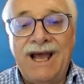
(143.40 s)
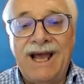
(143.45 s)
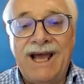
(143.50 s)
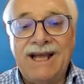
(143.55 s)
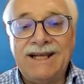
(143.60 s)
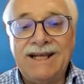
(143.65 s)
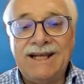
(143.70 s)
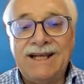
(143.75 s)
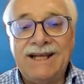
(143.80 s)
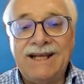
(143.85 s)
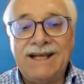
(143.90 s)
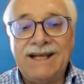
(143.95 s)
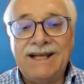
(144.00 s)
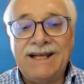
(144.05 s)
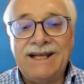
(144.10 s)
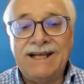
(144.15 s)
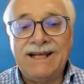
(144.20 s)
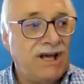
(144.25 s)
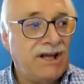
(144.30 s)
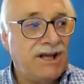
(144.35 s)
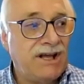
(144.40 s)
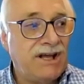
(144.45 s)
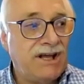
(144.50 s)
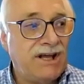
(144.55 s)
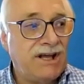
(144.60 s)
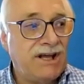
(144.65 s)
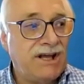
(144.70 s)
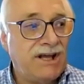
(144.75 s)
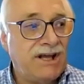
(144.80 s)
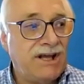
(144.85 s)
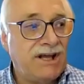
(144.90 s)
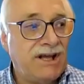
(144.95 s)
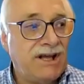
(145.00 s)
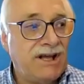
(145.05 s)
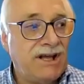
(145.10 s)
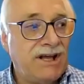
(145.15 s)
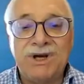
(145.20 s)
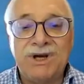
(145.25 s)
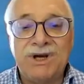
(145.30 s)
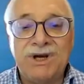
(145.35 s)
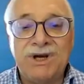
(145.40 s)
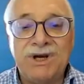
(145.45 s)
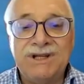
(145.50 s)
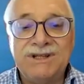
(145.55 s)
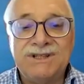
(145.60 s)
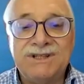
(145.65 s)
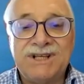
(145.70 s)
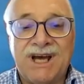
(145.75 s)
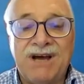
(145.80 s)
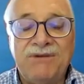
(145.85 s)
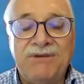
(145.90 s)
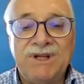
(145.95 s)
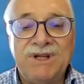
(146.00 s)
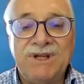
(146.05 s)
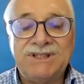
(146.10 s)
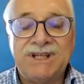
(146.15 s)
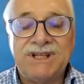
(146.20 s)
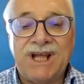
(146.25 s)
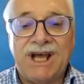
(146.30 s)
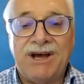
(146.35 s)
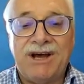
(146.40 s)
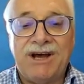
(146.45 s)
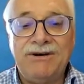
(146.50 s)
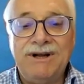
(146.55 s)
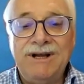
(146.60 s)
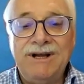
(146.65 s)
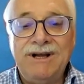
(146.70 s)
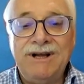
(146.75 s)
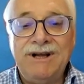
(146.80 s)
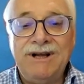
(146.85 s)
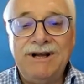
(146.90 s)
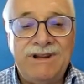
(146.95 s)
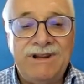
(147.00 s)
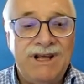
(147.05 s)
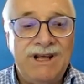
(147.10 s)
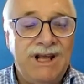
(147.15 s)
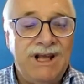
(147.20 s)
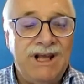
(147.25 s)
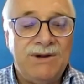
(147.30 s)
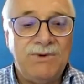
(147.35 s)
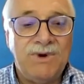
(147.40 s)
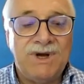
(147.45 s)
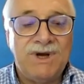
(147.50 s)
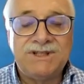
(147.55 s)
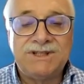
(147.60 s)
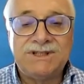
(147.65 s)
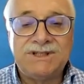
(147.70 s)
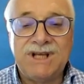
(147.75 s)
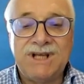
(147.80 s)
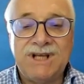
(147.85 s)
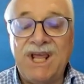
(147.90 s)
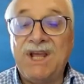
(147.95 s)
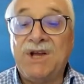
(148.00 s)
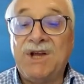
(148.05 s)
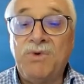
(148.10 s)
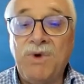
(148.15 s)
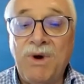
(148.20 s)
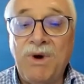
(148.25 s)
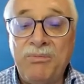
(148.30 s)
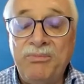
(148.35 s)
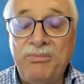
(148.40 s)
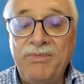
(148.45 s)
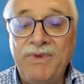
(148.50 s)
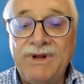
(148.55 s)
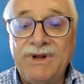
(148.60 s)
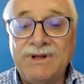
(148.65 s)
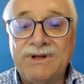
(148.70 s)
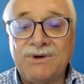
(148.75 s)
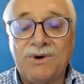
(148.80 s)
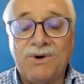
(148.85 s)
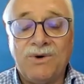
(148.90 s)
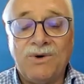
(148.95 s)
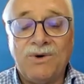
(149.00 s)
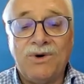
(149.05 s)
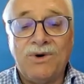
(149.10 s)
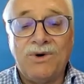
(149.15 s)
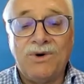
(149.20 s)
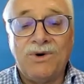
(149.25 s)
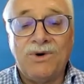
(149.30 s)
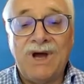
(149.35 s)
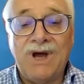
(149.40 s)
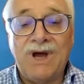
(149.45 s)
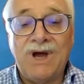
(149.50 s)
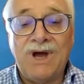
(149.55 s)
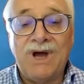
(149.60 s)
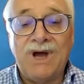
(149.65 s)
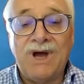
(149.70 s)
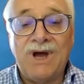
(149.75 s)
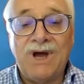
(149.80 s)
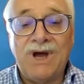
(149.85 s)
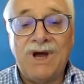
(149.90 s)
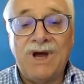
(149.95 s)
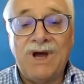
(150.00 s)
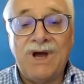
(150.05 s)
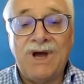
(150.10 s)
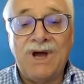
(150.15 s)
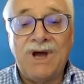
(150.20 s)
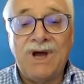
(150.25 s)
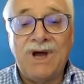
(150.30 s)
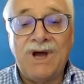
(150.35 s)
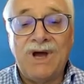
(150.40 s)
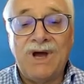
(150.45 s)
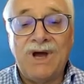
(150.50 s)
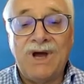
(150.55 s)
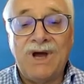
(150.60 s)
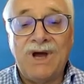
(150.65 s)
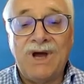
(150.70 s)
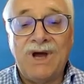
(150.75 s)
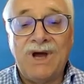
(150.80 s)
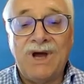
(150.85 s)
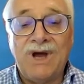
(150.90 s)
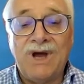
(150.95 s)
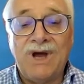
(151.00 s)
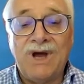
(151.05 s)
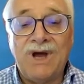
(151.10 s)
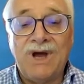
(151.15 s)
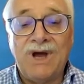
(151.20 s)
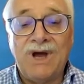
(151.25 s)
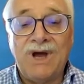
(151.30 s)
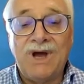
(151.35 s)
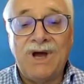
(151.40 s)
as uh, you know, just the authority to dock in Simonstown, and whether it was equipment or ammunition that was offloaded,